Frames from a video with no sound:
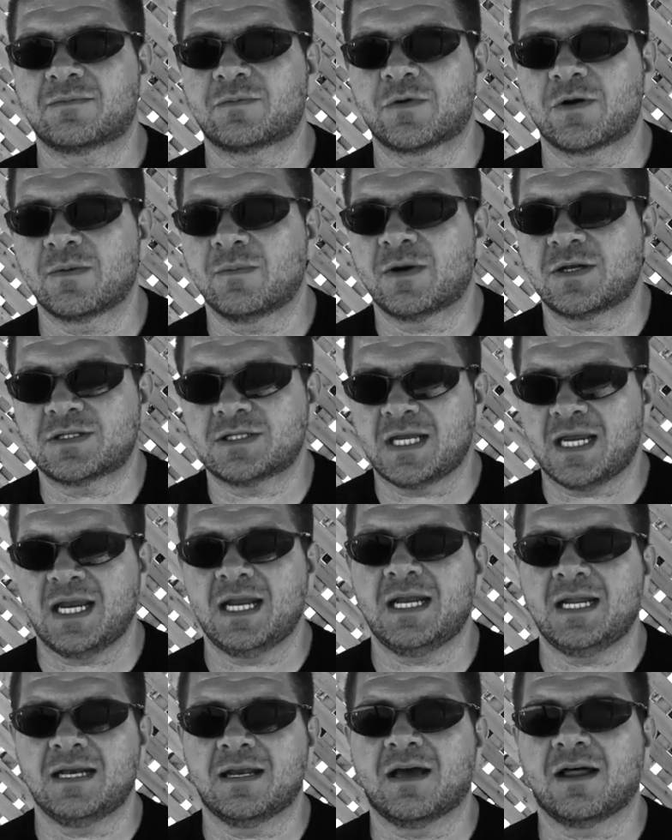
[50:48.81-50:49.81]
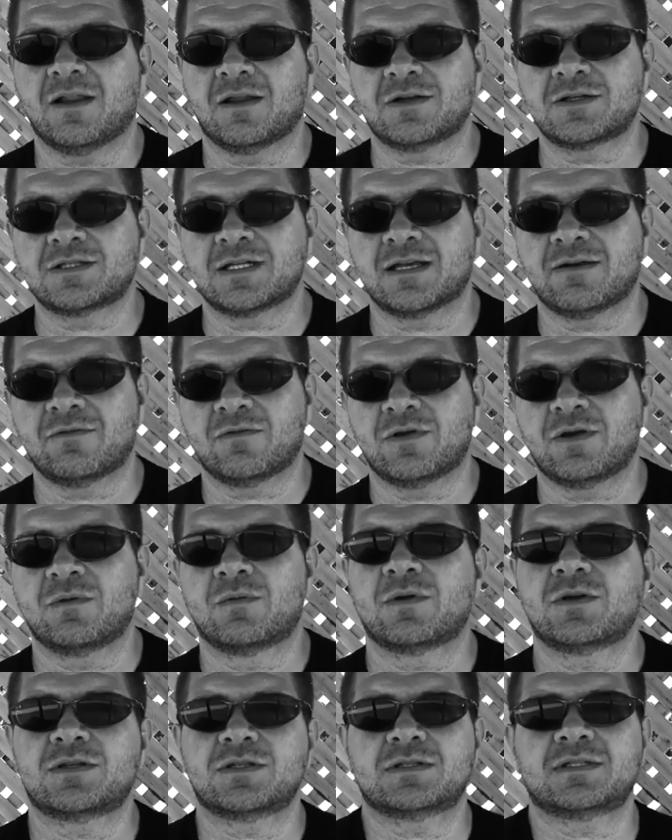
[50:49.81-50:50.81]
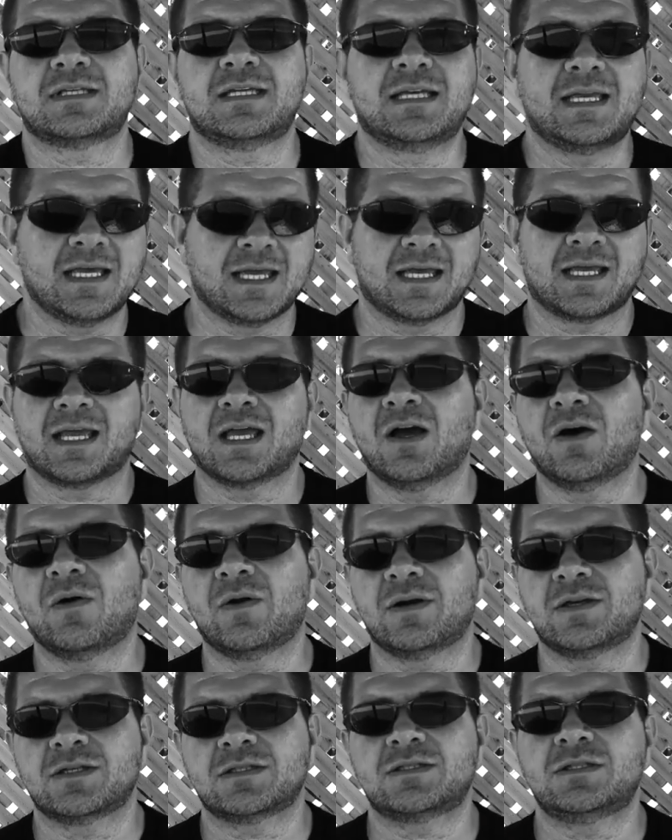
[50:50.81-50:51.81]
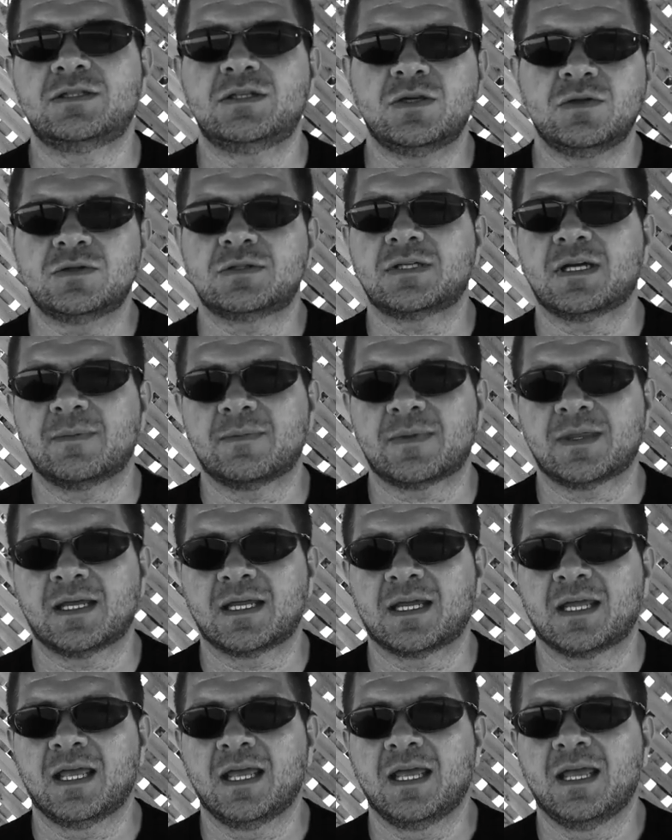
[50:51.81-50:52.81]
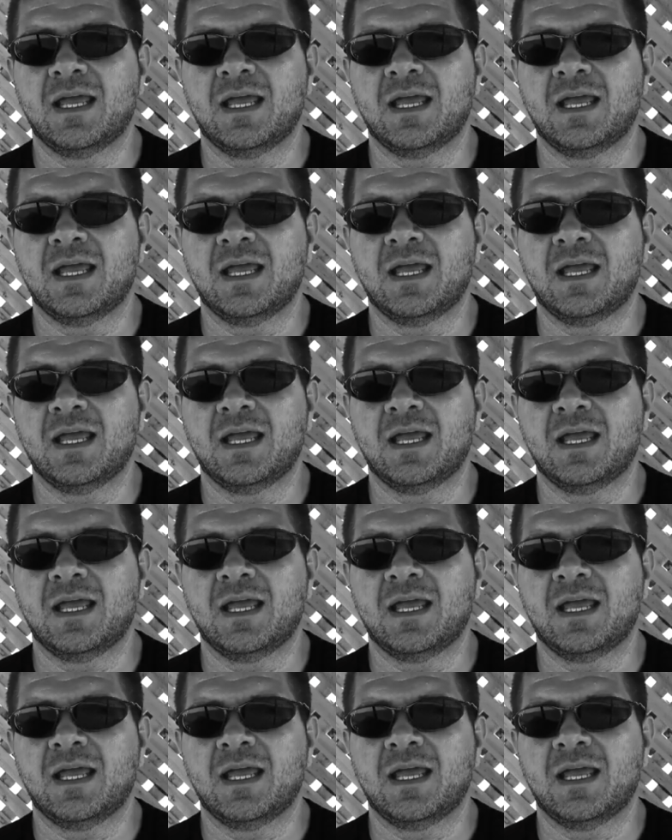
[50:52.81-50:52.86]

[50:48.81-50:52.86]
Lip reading: pretty much any knowledge level. You want to just get going, just do something,